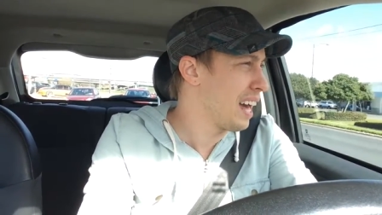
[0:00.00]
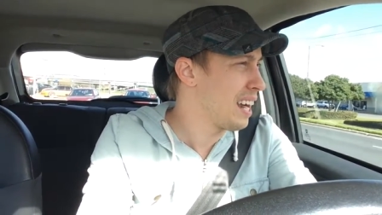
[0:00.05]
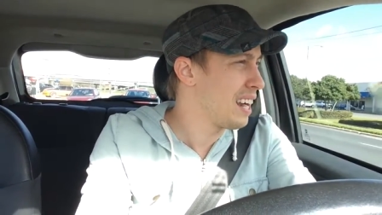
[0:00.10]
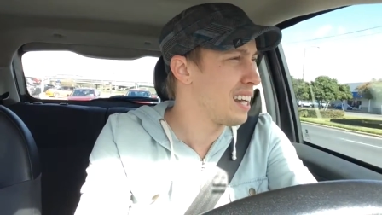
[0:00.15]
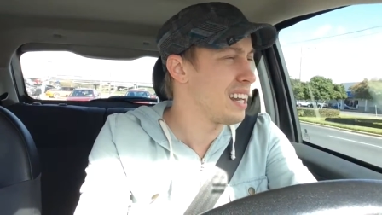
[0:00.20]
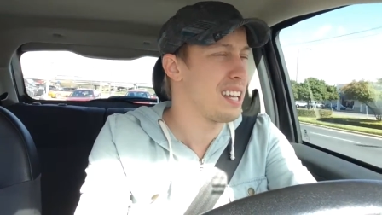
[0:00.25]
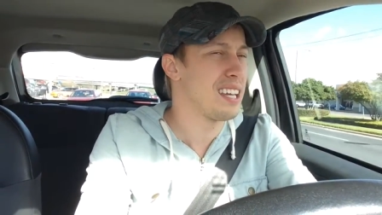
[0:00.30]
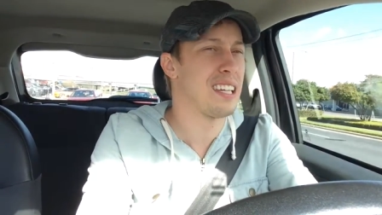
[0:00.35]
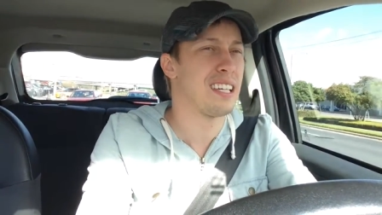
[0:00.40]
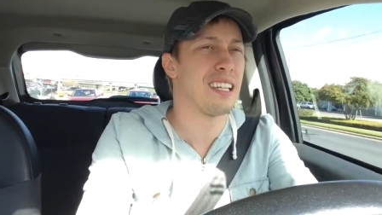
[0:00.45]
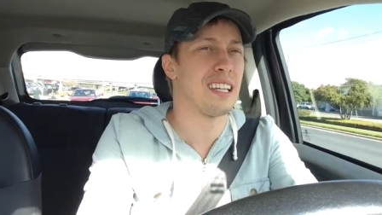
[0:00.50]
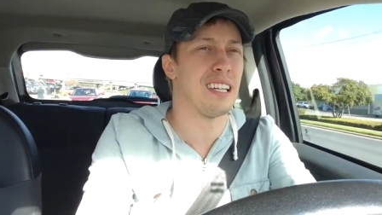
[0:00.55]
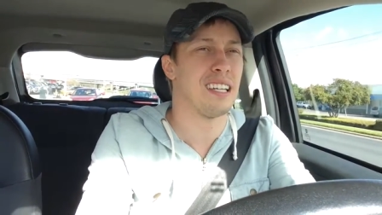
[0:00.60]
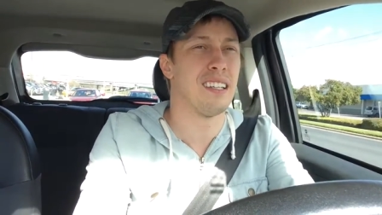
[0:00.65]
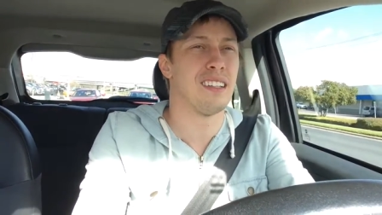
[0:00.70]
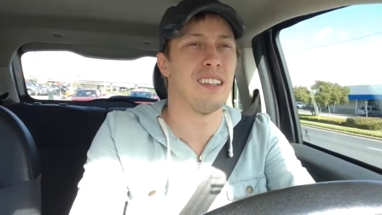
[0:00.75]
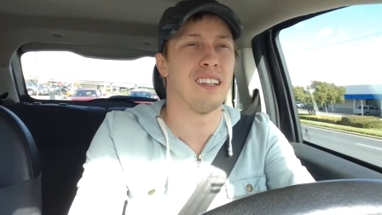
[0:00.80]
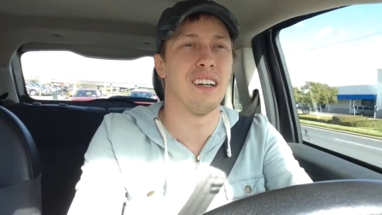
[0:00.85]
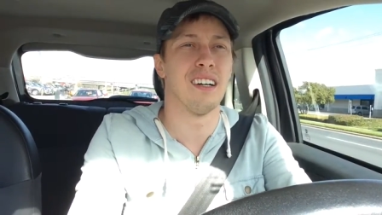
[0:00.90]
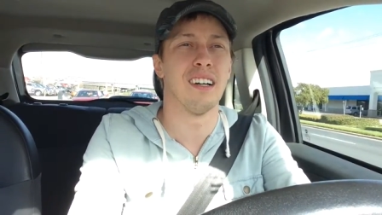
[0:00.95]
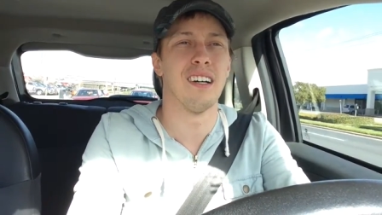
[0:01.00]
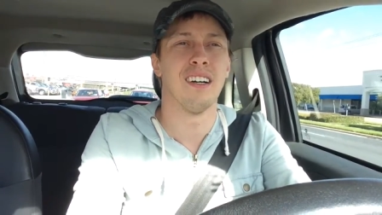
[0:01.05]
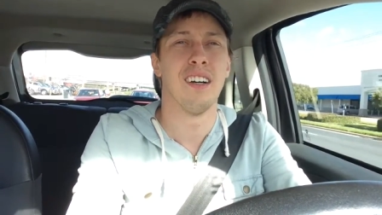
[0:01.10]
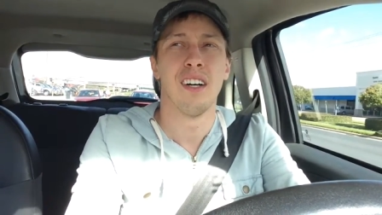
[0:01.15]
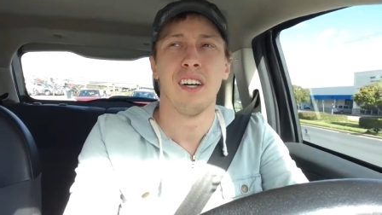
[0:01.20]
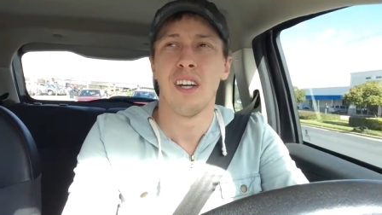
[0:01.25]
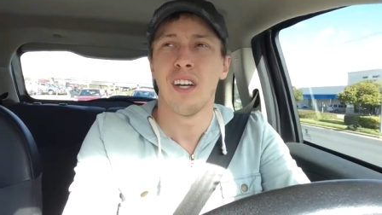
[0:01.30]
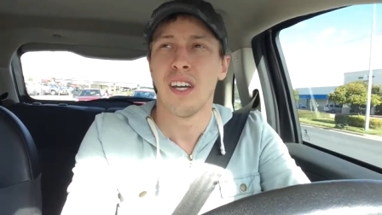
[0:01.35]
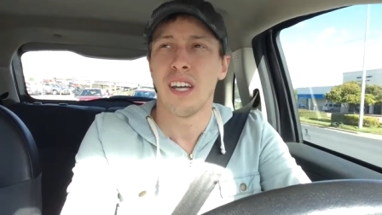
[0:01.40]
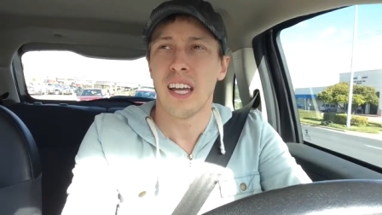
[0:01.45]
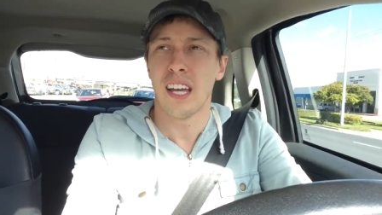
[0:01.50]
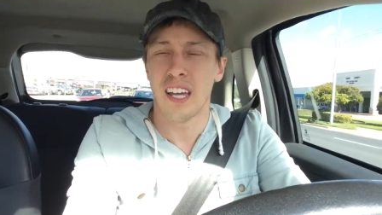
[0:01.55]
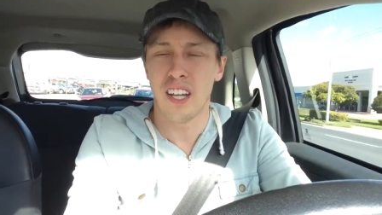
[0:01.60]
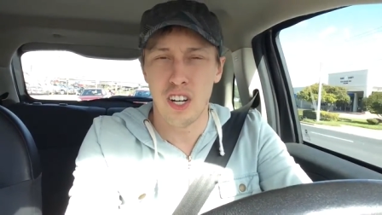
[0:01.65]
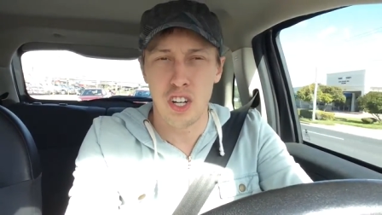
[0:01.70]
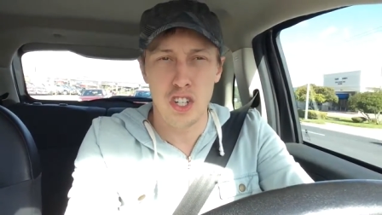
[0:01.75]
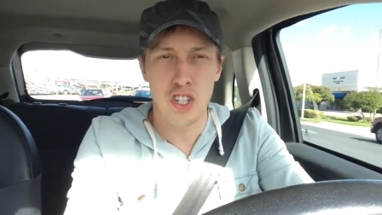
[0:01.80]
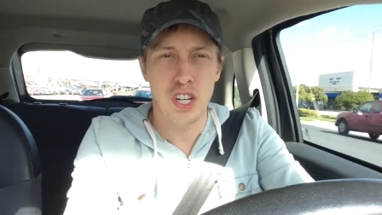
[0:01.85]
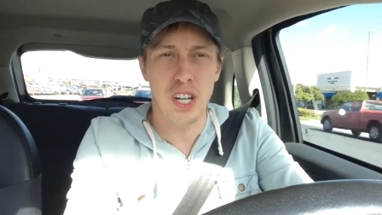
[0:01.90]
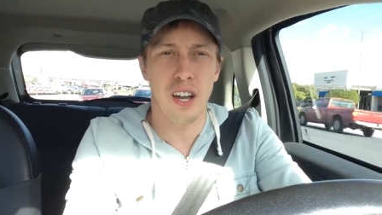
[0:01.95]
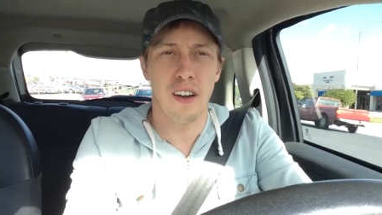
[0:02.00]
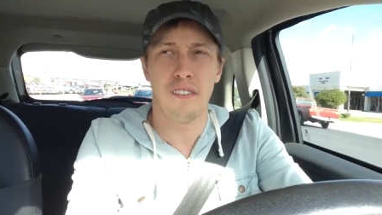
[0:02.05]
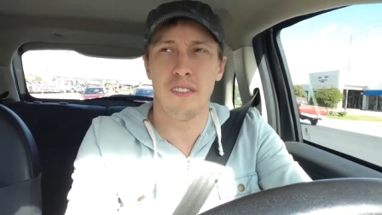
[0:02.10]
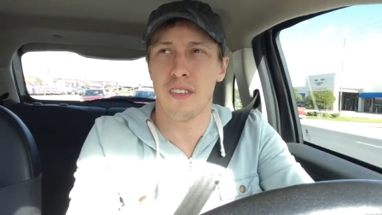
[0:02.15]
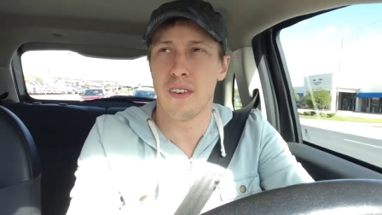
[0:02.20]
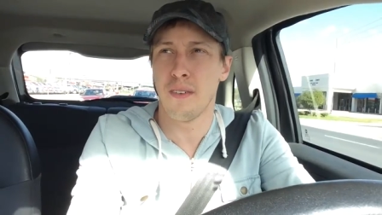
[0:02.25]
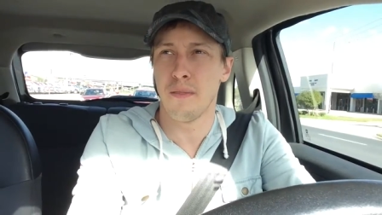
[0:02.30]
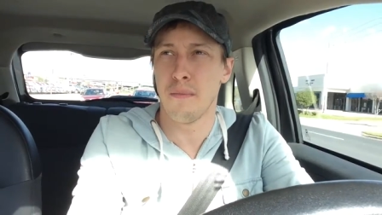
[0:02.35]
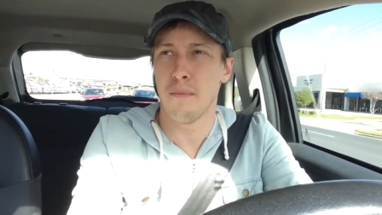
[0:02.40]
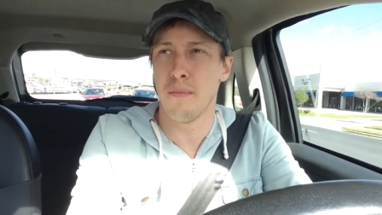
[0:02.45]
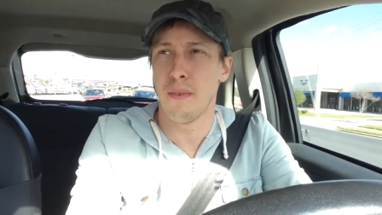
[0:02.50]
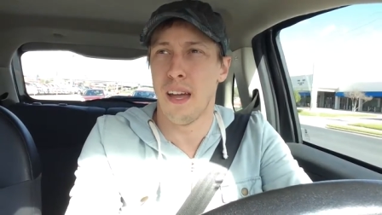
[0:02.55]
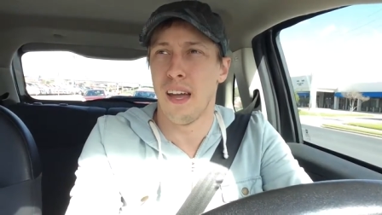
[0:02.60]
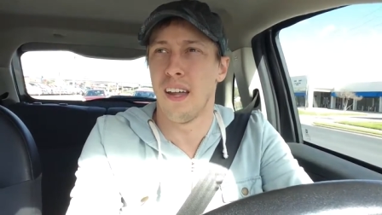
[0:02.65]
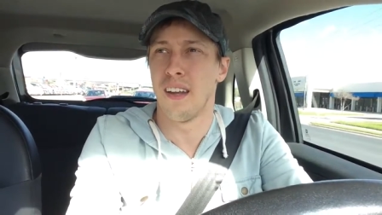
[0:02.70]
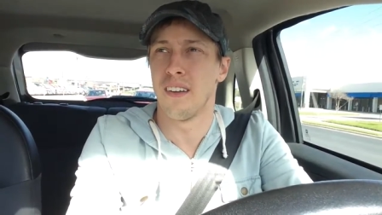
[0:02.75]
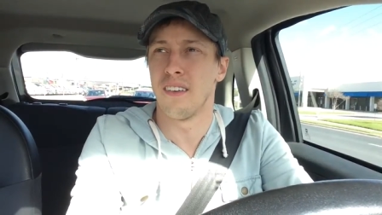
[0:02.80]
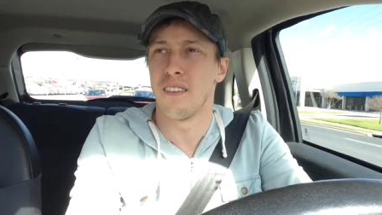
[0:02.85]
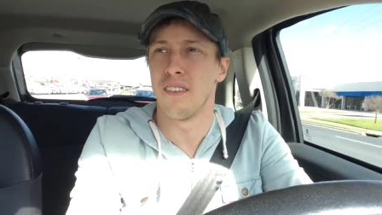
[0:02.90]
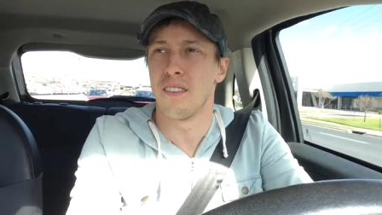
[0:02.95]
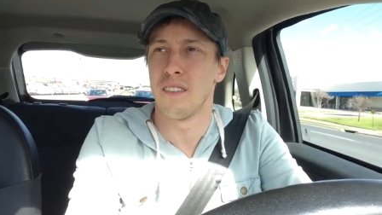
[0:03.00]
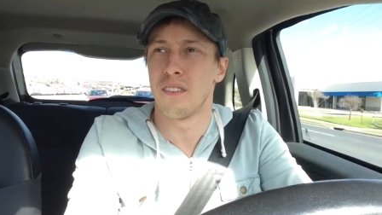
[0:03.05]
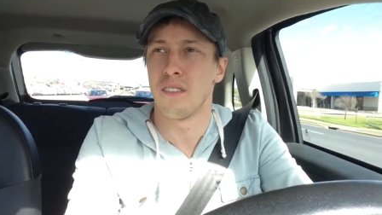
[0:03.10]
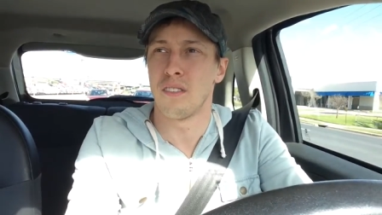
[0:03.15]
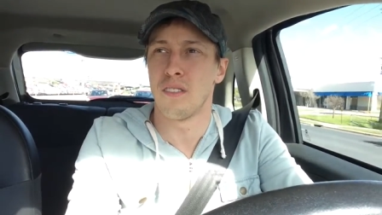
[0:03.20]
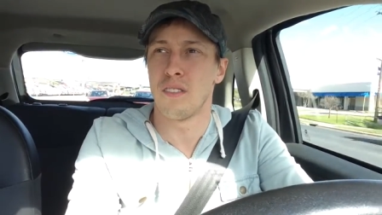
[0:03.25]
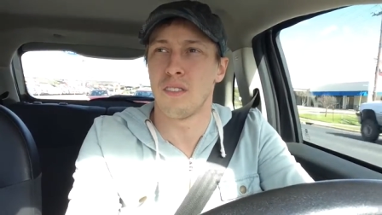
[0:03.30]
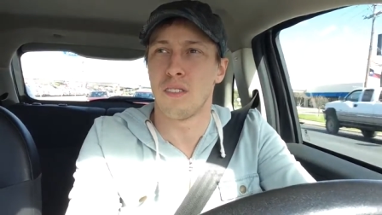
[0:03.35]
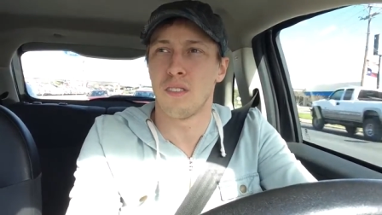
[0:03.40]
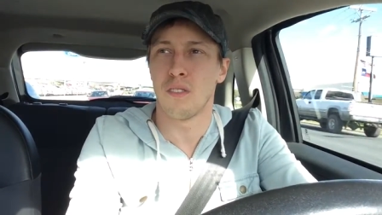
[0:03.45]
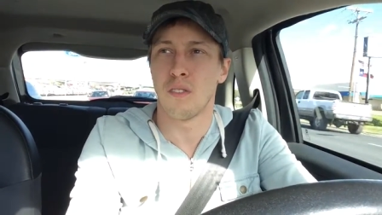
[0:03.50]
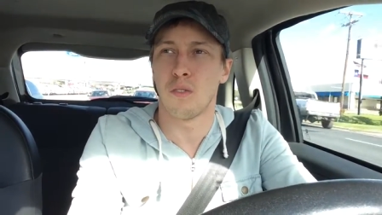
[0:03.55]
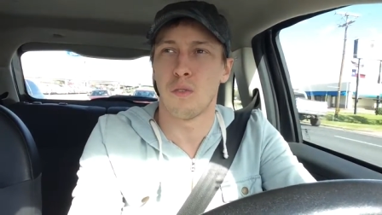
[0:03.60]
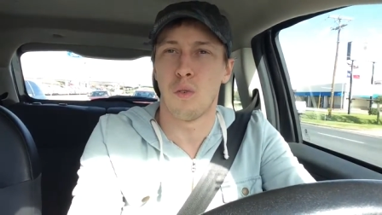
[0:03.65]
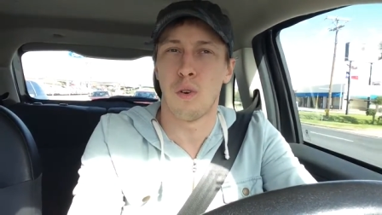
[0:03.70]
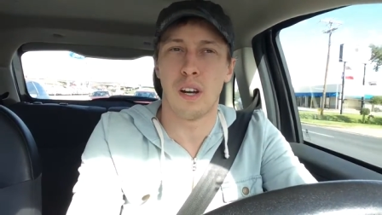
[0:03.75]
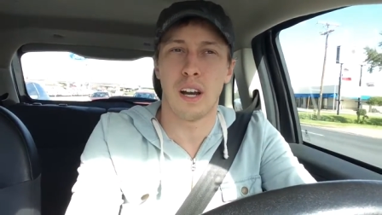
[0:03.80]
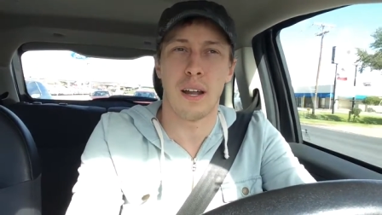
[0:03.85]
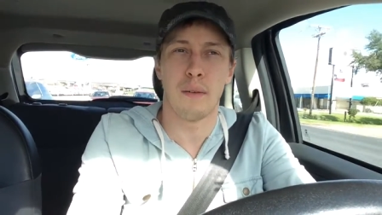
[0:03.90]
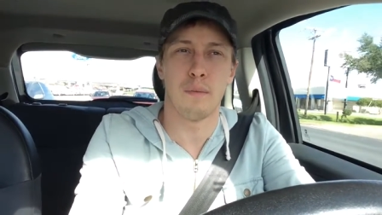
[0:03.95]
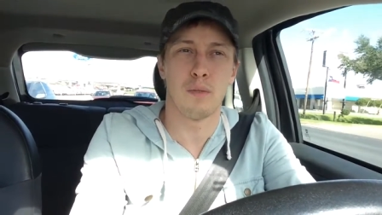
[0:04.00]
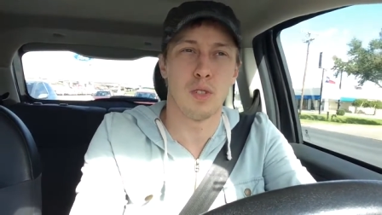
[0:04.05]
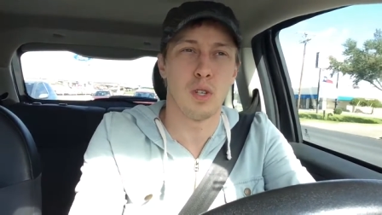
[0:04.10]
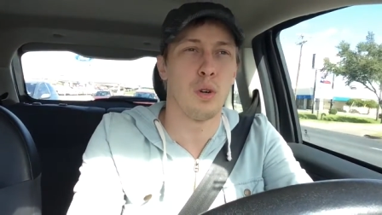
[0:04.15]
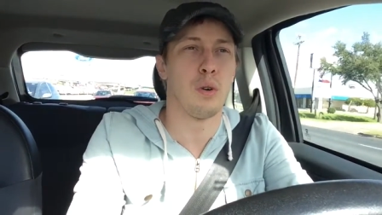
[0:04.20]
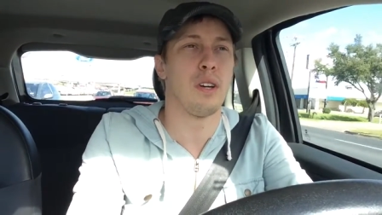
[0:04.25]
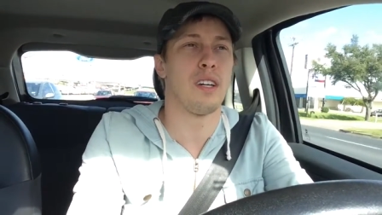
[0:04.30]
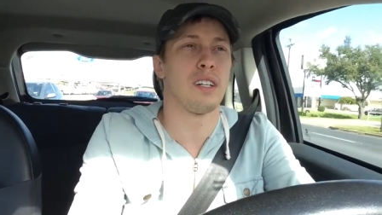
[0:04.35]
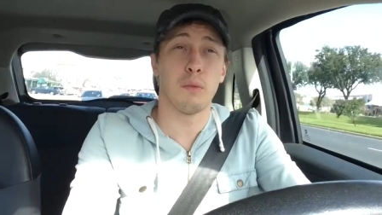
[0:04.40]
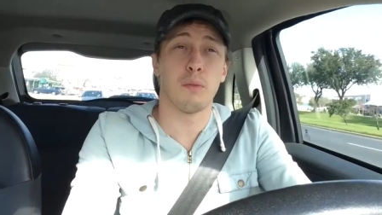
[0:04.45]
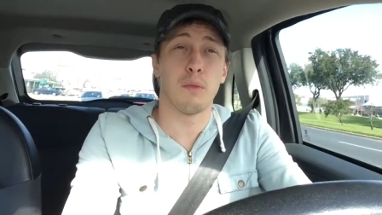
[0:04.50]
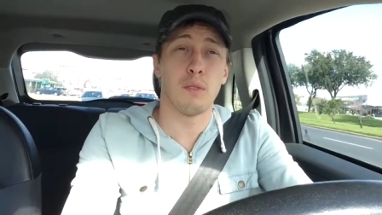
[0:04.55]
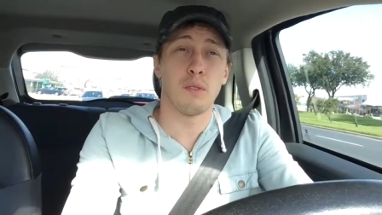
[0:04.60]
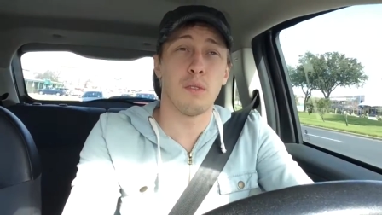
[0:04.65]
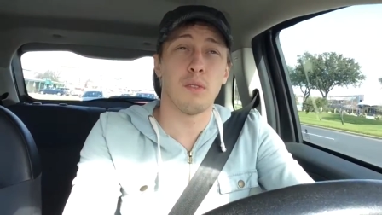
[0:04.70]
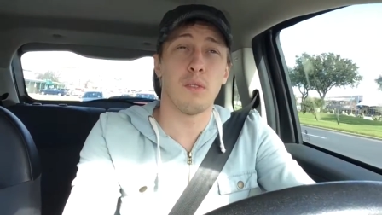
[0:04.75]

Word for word: editing and the energy of them and what I'm doing.